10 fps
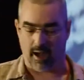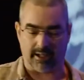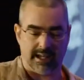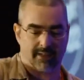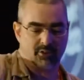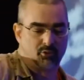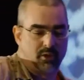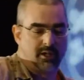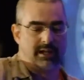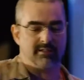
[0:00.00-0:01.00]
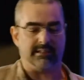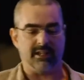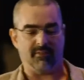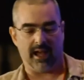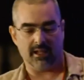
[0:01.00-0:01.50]
walking down the street in his
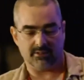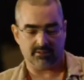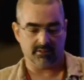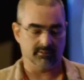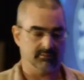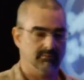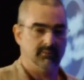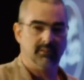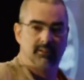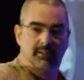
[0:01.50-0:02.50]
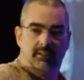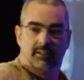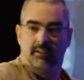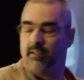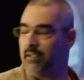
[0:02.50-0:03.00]
Levi's.
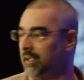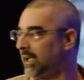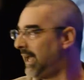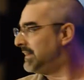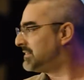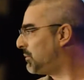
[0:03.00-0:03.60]
And then